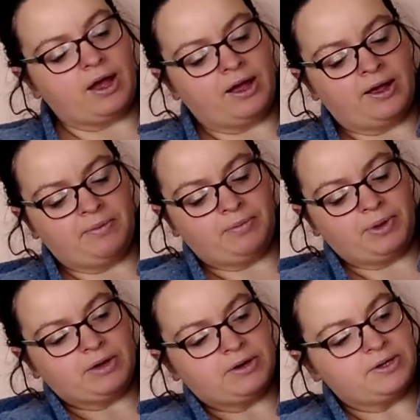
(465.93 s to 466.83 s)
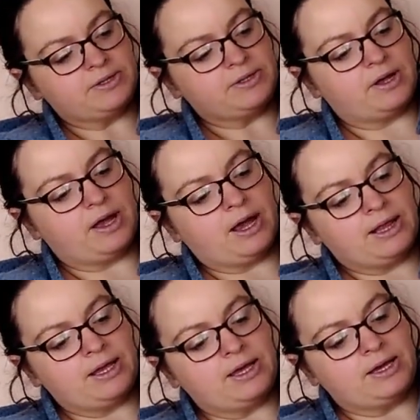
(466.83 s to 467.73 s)
um, because
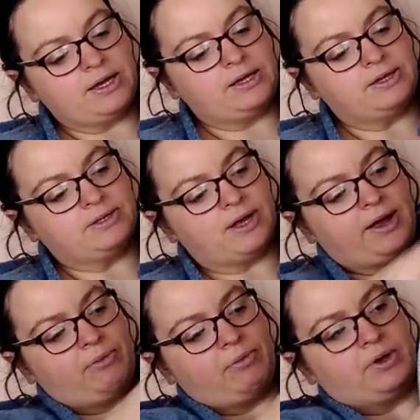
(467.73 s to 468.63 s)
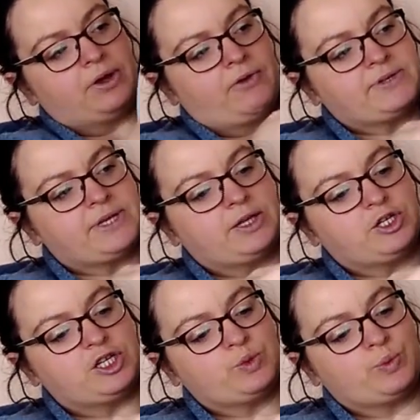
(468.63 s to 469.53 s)
Ellie is, um, like I said,
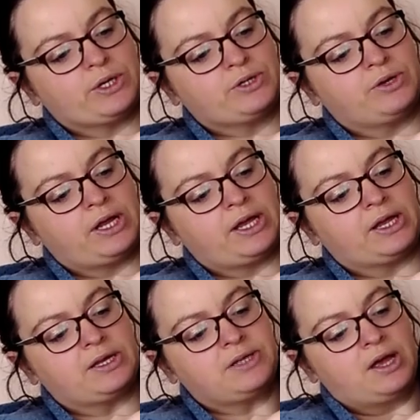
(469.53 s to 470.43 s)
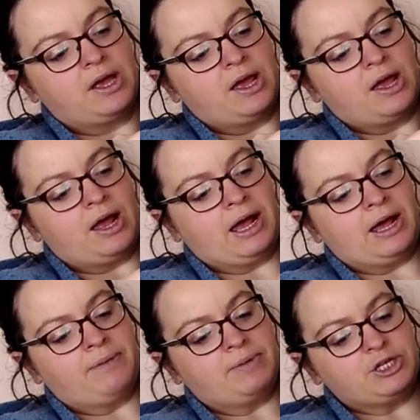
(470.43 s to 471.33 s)
she's special need.
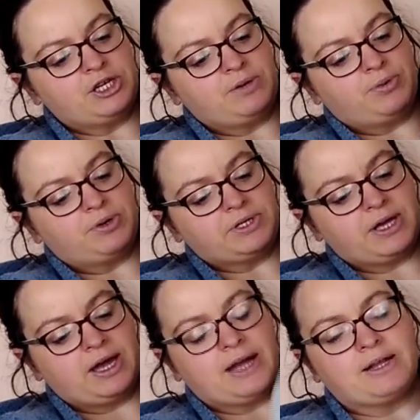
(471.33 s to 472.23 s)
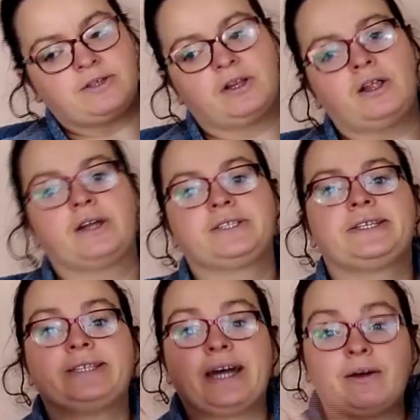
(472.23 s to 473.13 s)
Um, she puts her hand a lot
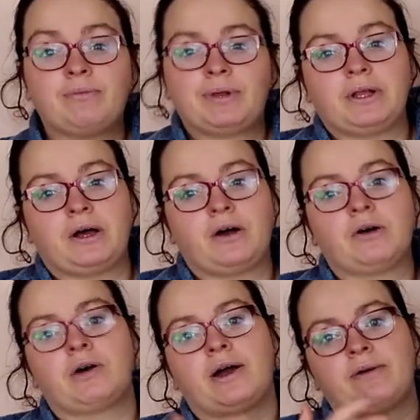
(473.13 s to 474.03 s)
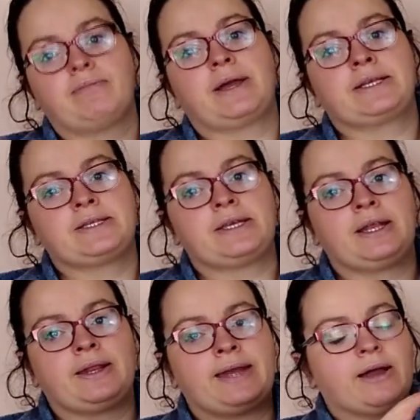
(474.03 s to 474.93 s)
down below um,
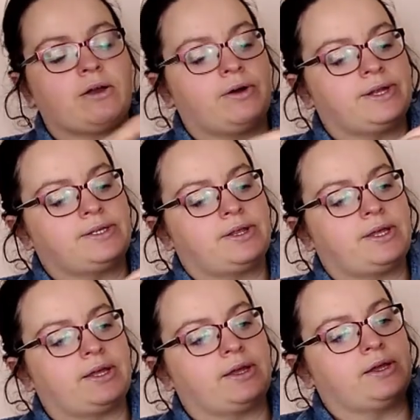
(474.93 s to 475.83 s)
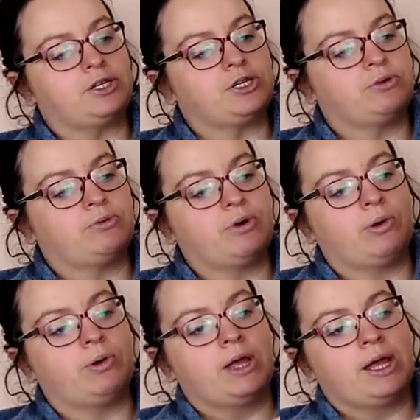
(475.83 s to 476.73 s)
messing and that kind of thing and she
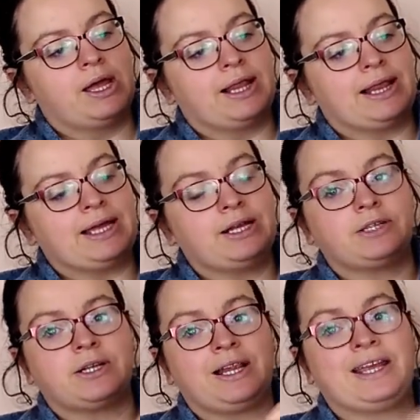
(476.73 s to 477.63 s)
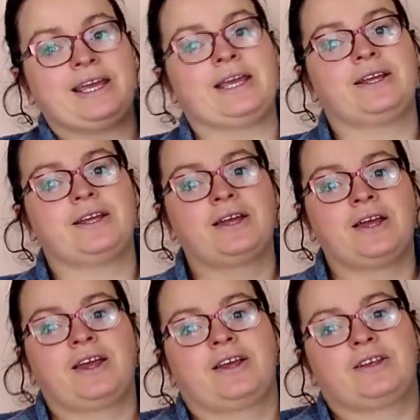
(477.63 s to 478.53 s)
will literally
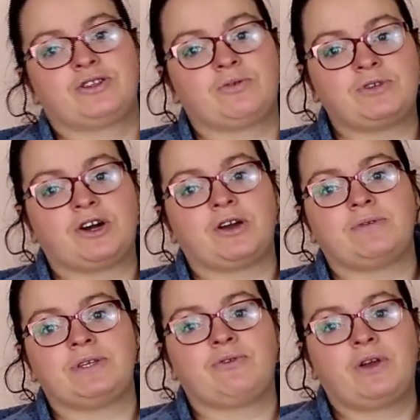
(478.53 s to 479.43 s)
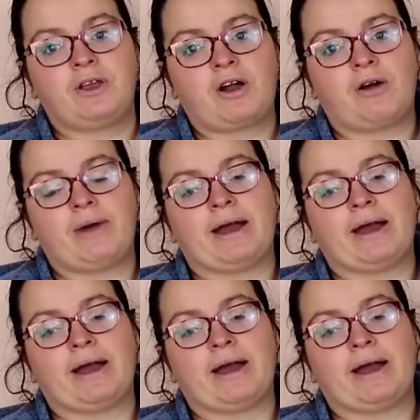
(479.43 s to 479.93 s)
sometimes if we go